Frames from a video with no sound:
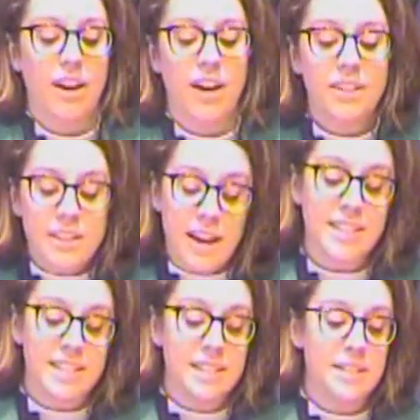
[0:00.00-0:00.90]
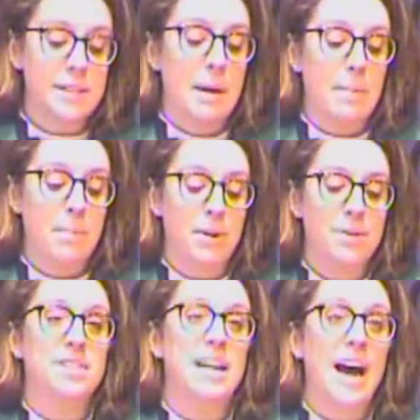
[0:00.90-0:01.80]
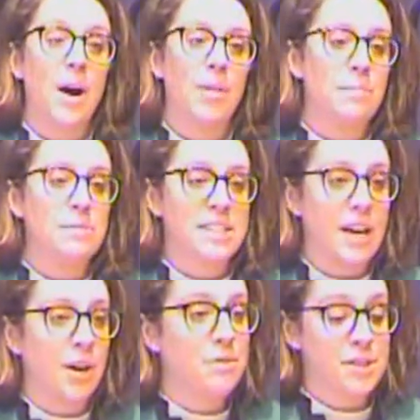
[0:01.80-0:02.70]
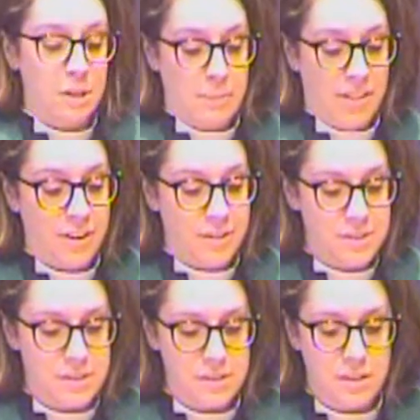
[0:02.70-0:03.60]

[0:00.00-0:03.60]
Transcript: as these members now themselves are mothers.